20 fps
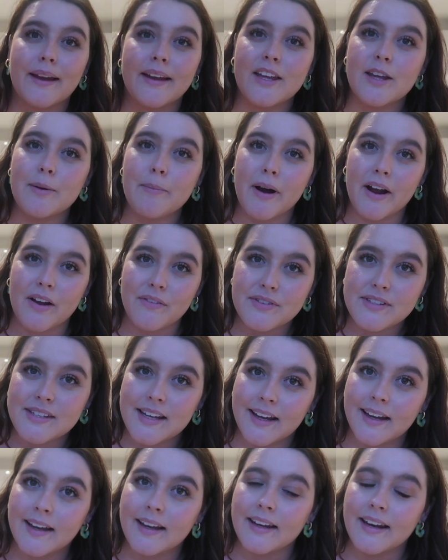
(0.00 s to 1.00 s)
you might have
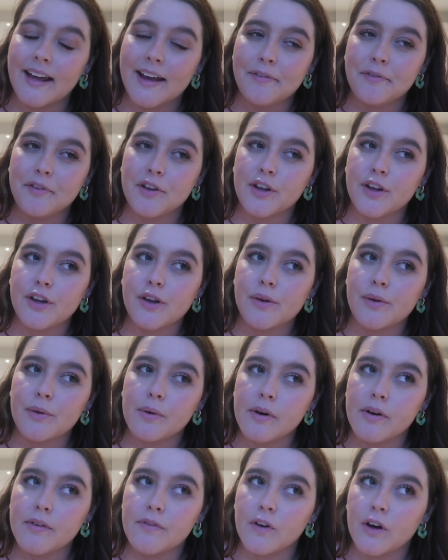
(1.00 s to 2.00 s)
seen if
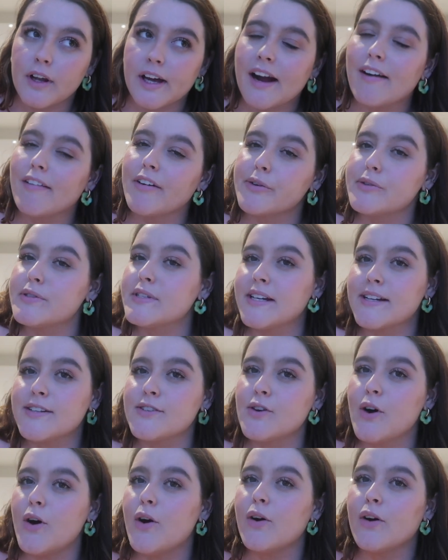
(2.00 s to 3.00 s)
you follow Carrie on
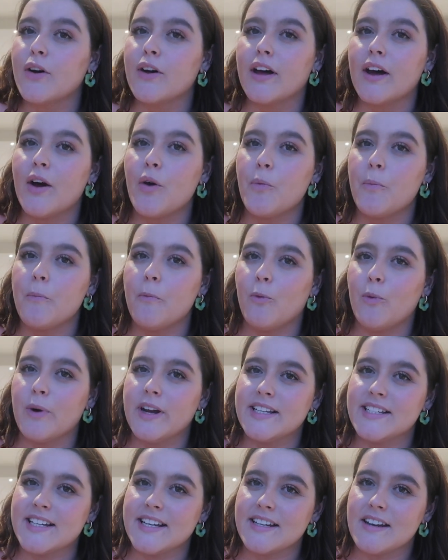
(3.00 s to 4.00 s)
TikTok,
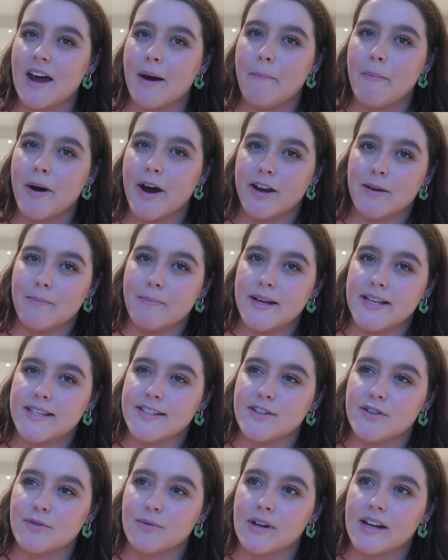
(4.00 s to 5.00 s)
we did a murder
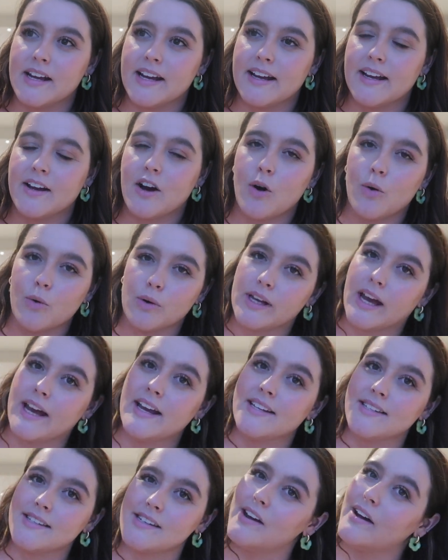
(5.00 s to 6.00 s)
mystery cold
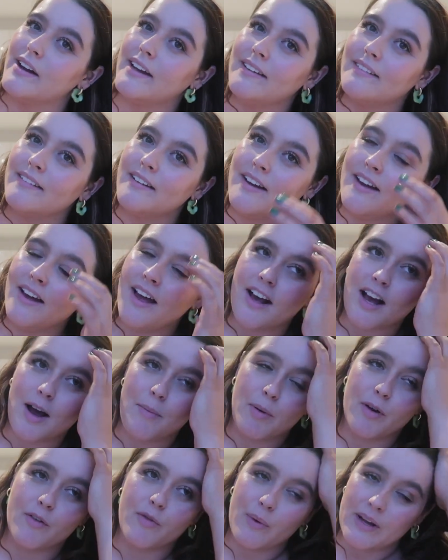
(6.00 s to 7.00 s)
case night a
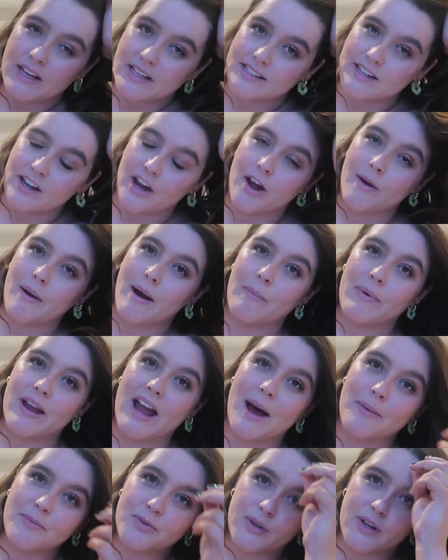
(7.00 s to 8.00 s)
couple of weeks ago and we
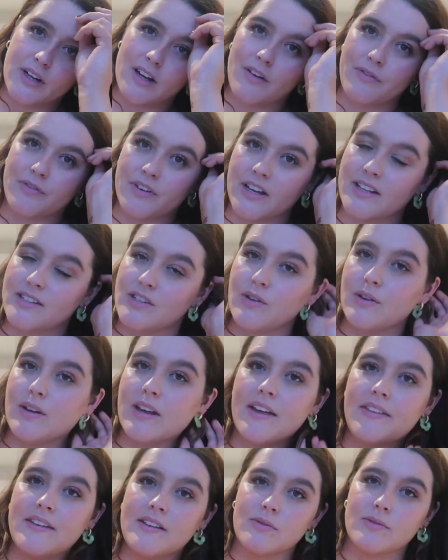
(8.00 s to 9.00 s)
absolutely loved it. So you can
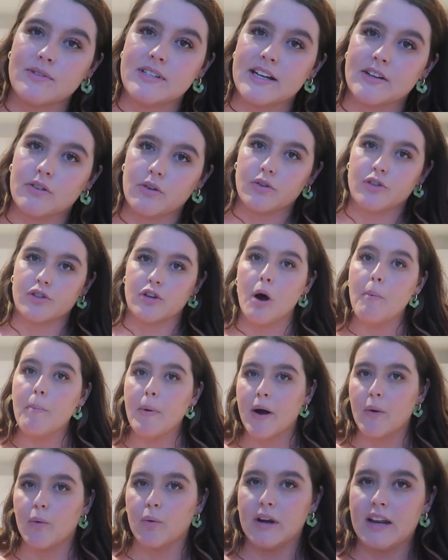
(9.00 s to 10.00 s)
get these on TikTok
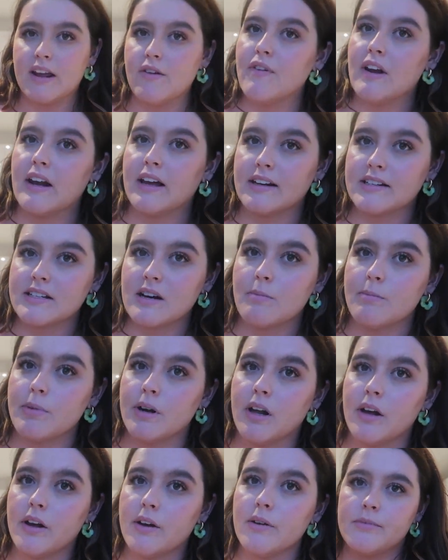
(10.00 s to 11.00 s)
shop. I will leave a link down
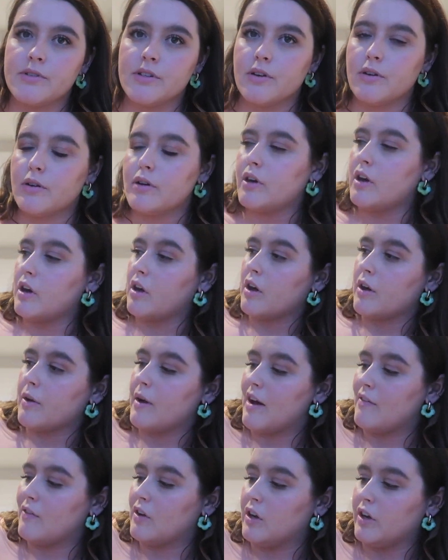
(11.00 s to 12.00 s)
below so you can go
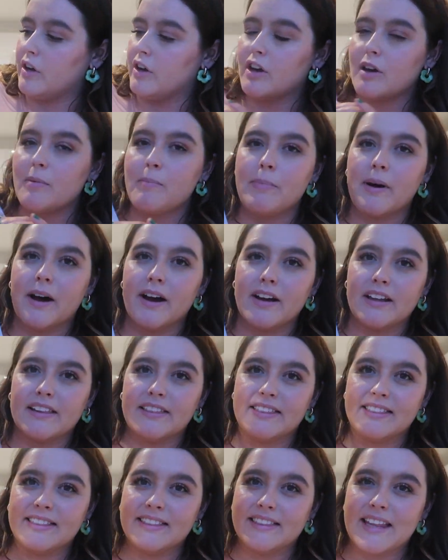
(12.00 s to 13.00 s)
have a look. But
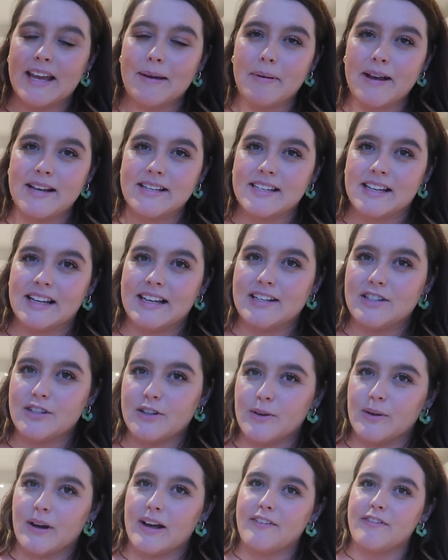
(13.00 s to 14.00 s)
they basically
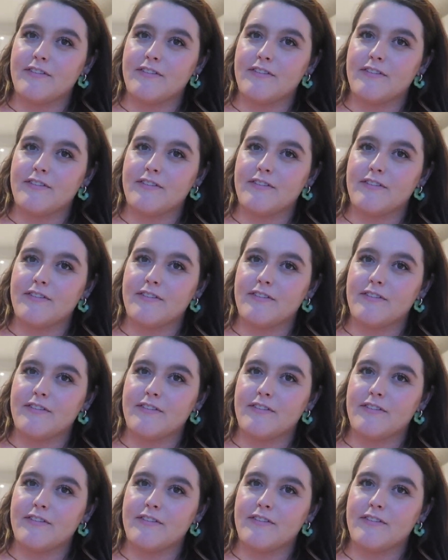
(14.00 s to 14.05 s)
do like